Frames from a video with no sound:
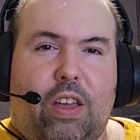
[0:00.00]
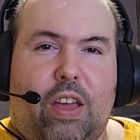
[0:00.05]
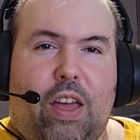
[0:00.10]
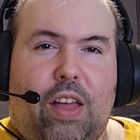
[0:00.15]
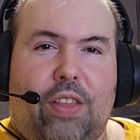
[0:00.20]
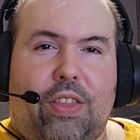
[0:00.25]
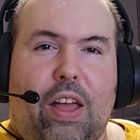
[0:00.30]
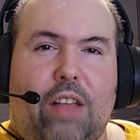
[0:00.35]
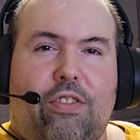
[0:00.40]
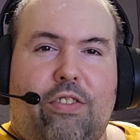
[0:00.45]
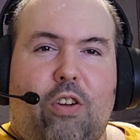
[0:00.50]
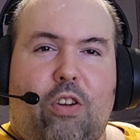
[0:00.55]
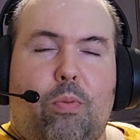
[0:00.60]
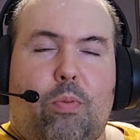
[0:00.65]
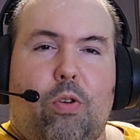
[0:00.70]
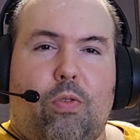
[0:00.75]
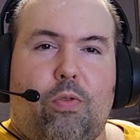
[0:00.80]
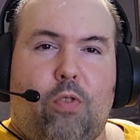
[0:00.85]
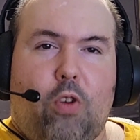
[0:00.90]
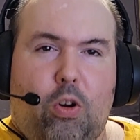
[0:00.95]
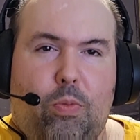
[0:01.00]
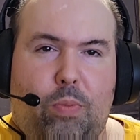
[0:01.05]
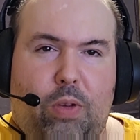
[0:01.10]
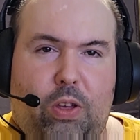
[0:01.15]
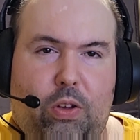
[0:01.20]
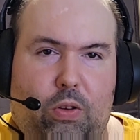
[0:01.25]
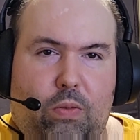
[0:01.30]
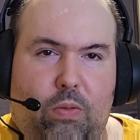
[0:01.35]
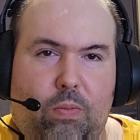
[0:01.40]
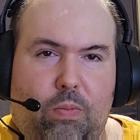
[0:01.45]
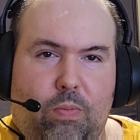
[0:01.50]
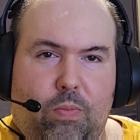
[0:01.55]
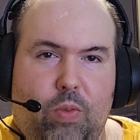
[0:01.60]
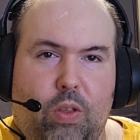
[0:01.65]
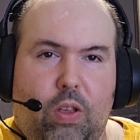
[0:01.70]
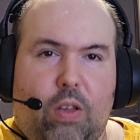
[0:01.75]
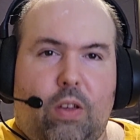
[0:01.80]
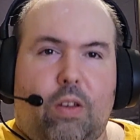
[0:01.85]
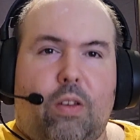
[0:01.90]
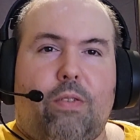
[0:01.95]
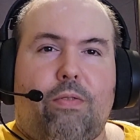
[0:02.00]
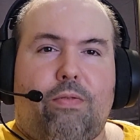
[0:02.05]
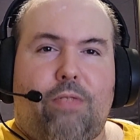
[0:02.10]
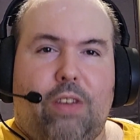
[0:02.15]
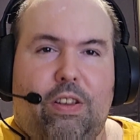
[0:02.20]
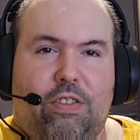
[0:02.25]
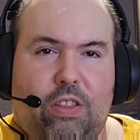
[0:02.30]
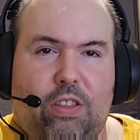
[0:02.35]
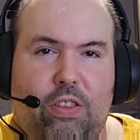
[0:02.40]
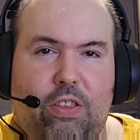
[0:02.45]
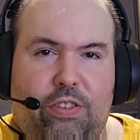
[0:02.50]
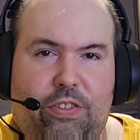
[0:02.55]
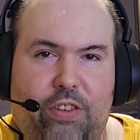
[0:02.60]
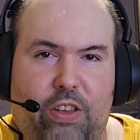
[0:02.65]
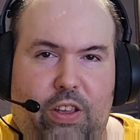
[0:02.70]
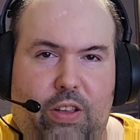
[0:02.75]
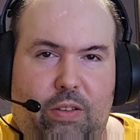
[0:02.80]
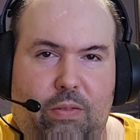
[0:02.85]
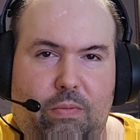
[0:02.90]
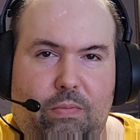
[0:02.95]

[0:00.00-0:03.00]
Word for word: and that's our proverbial fish in the sea.